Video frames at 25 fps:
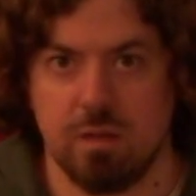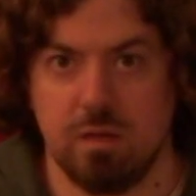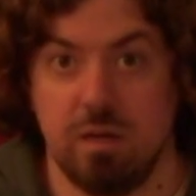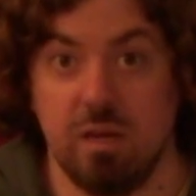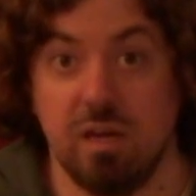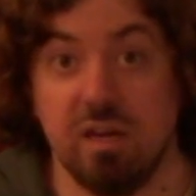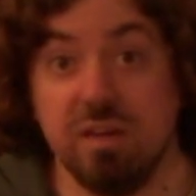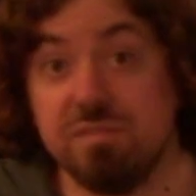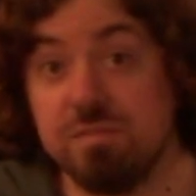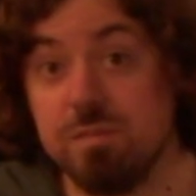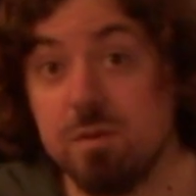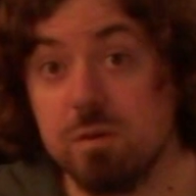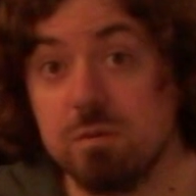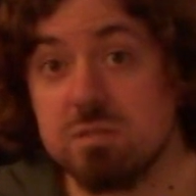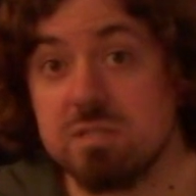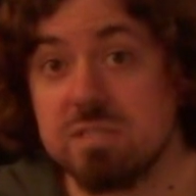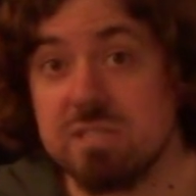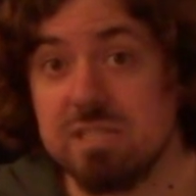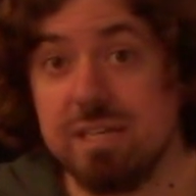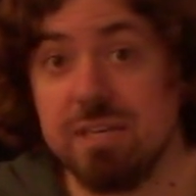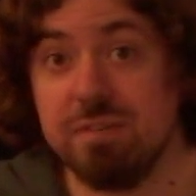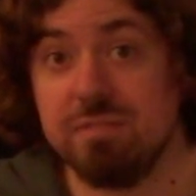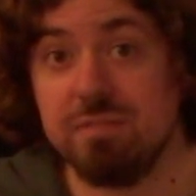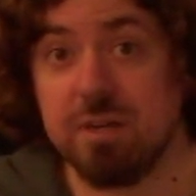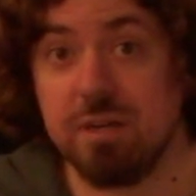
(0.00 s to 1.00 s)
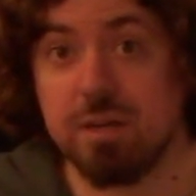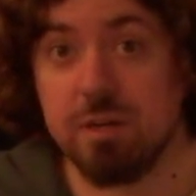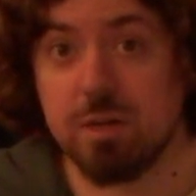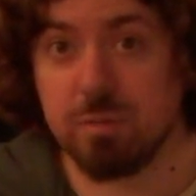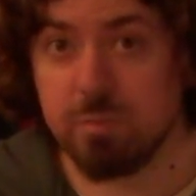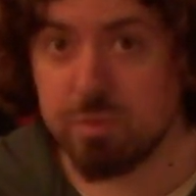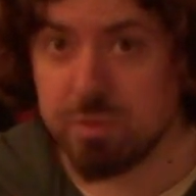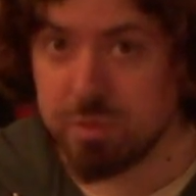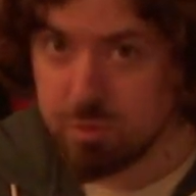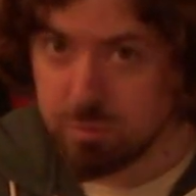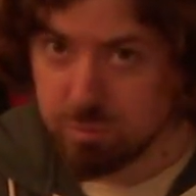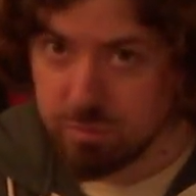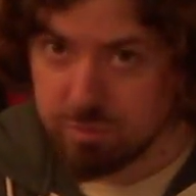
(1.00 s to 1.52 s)
Hey folks, Steve here
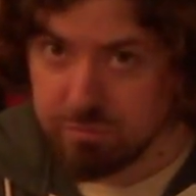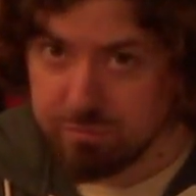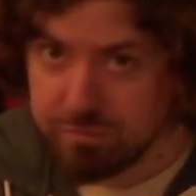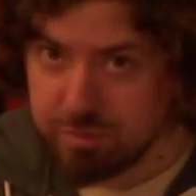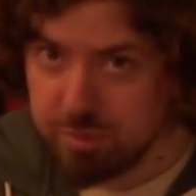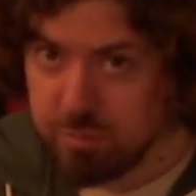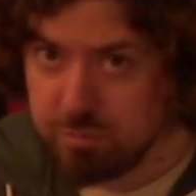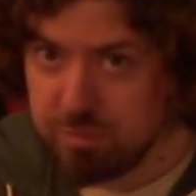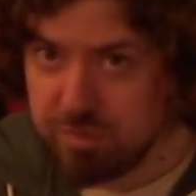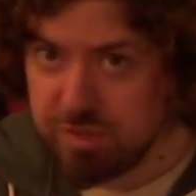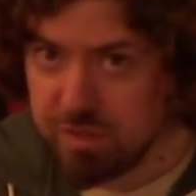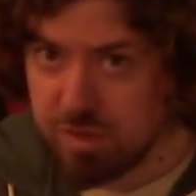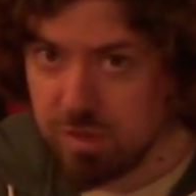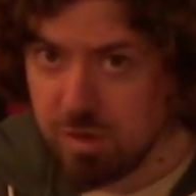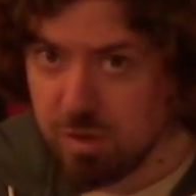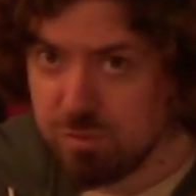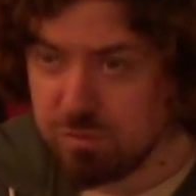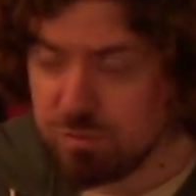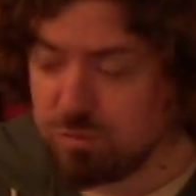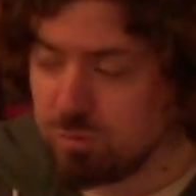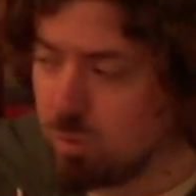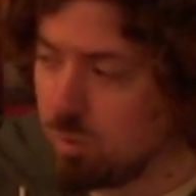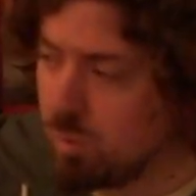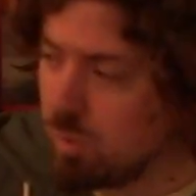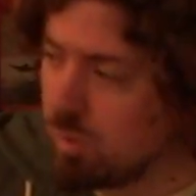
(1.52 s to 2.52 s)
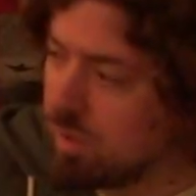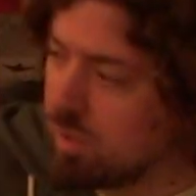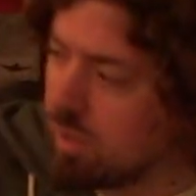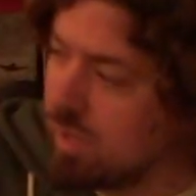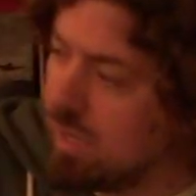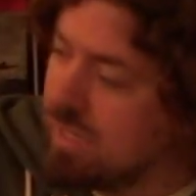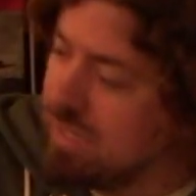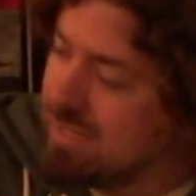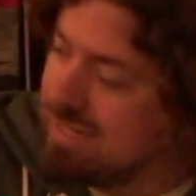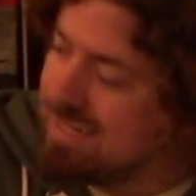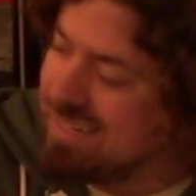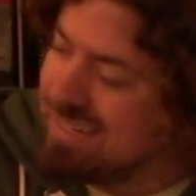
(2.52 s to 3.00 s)
with a review video for